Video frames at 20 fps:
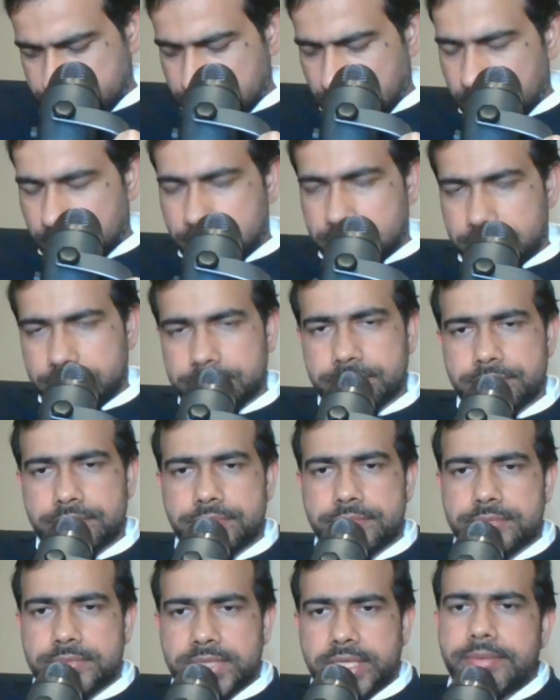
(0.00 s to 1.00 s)

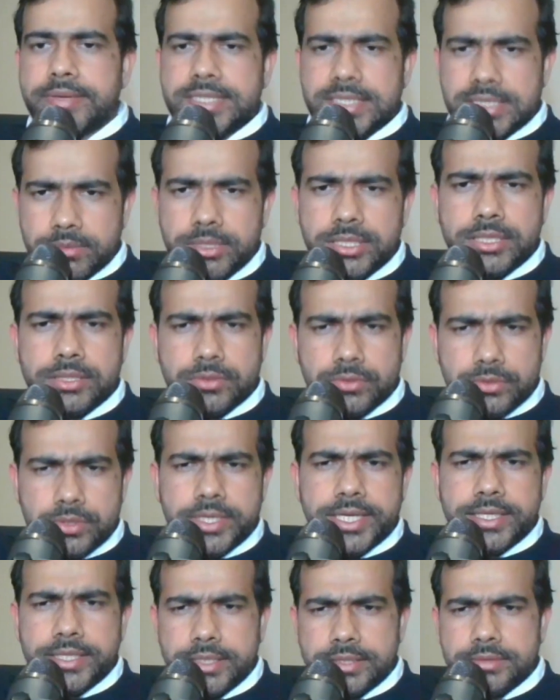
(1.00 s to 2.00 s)
um, very similar to the
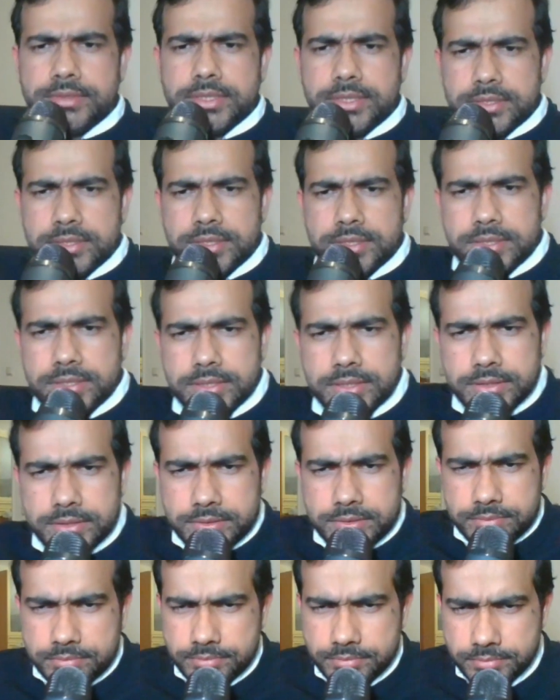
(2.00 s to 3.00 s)
credit, uh,